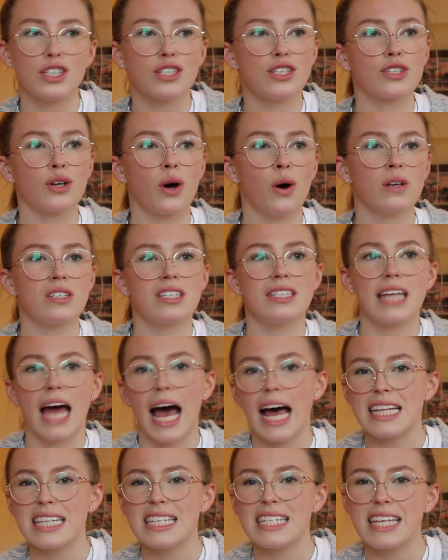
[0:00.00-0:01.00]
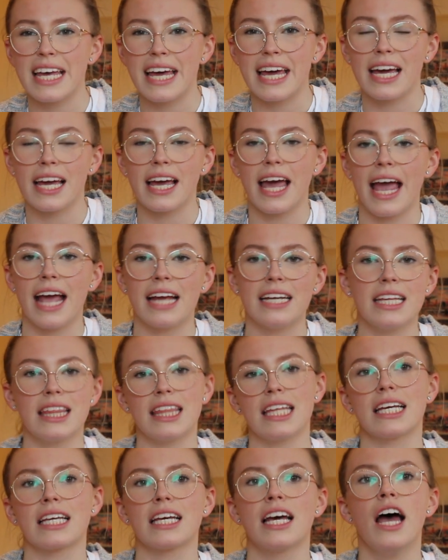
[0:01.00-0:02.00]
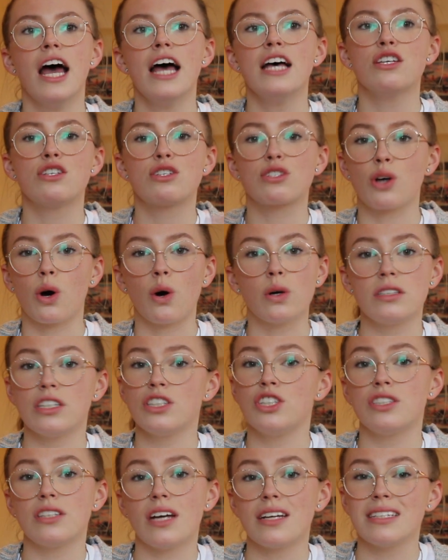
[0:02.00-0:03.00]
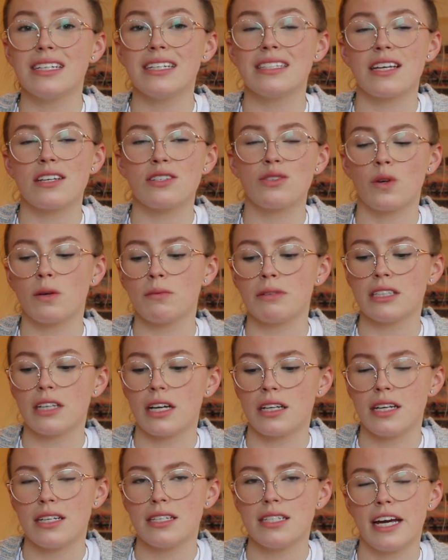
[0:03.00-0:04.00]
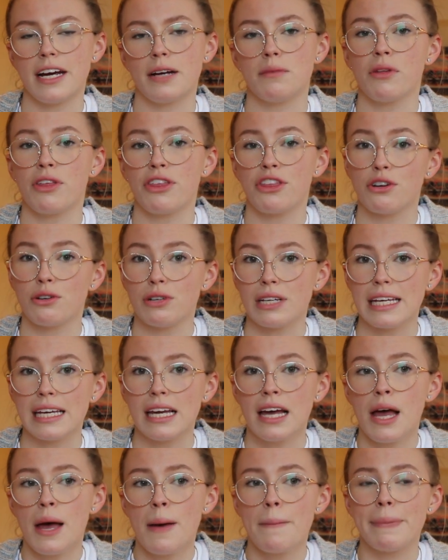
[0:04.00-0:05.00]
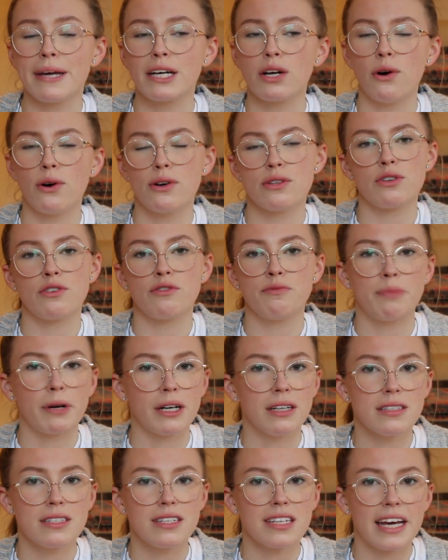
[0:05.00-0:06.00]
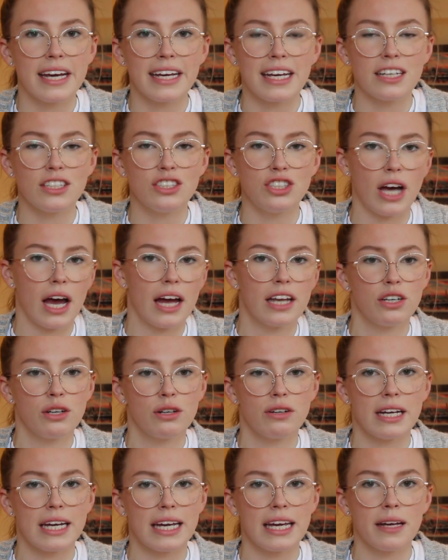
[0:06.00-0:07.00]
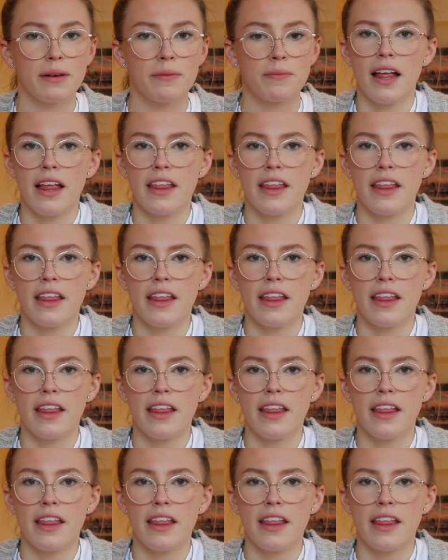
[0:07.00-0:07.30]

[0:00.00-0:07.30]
Scots dancing, anything Scottish studies is normally done in term three because of Burns Night in January.